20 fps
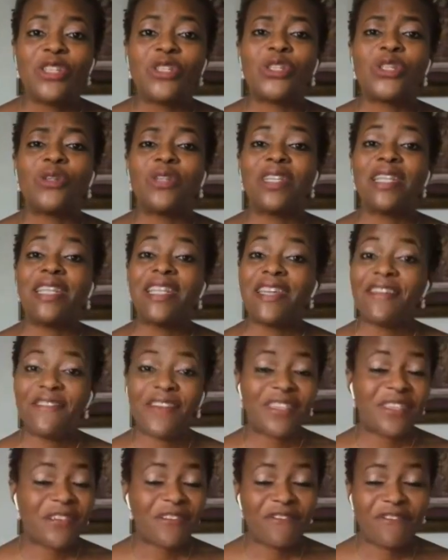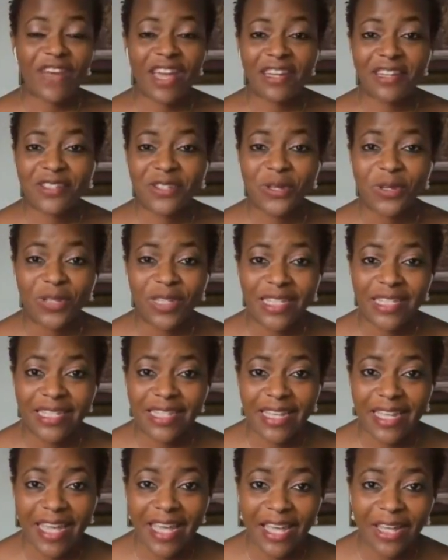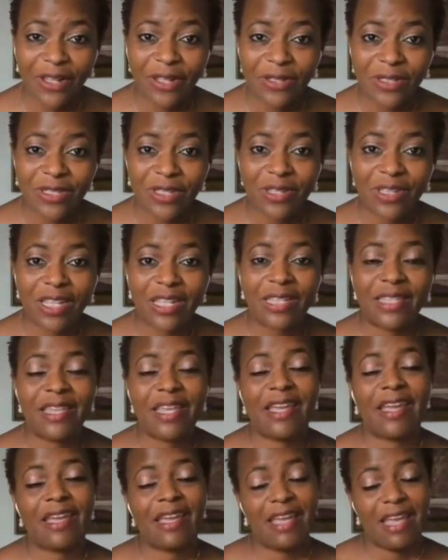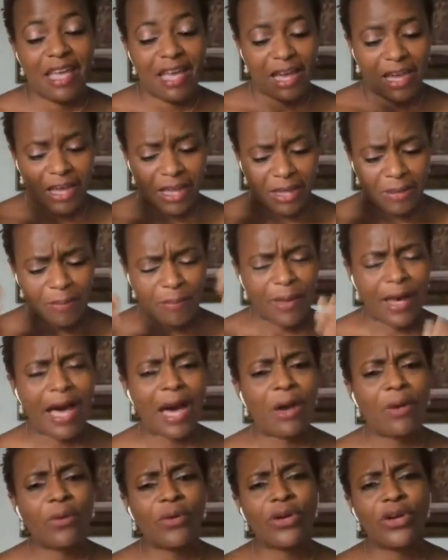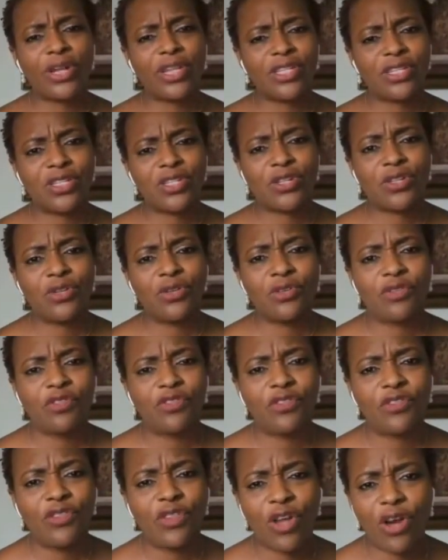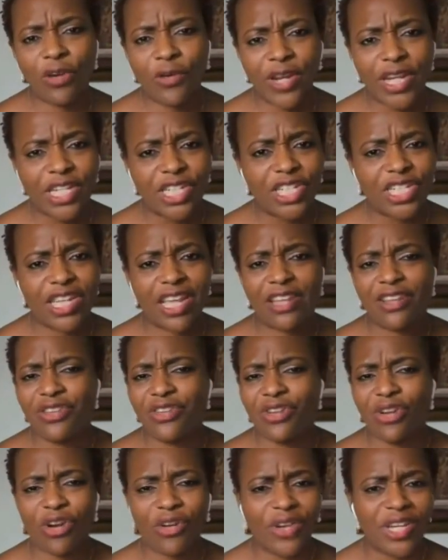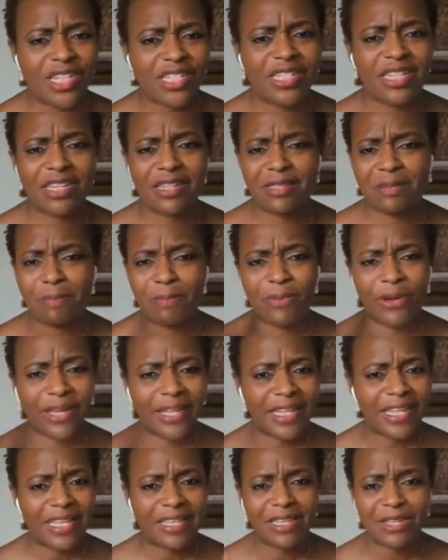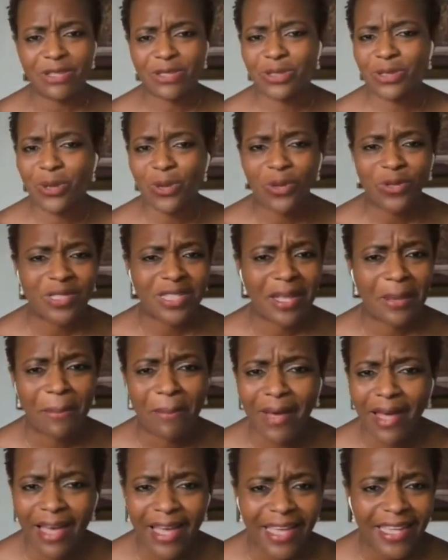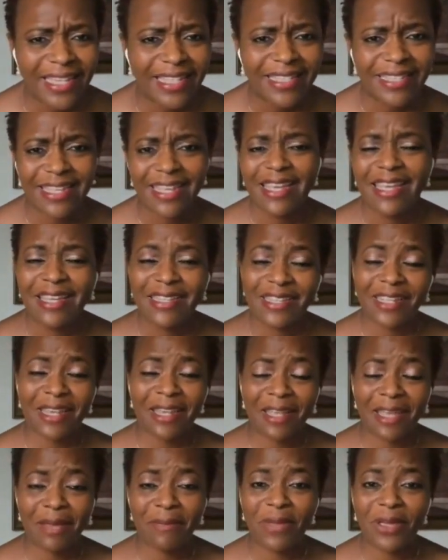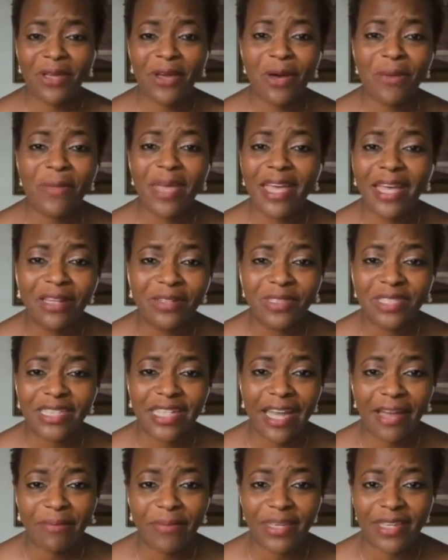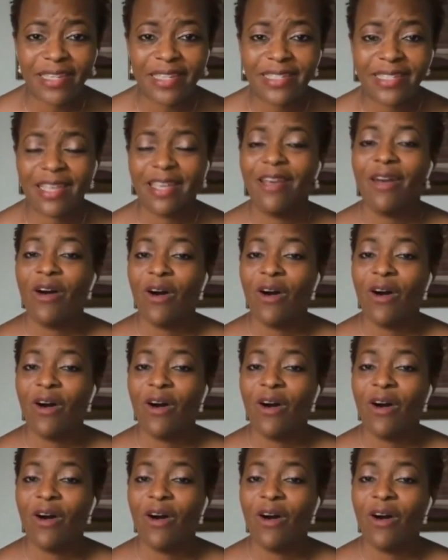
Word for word: to live at their finest holistic health so that they are empowered to flourish and nourish their body, their souls, their minds, so they can become health champions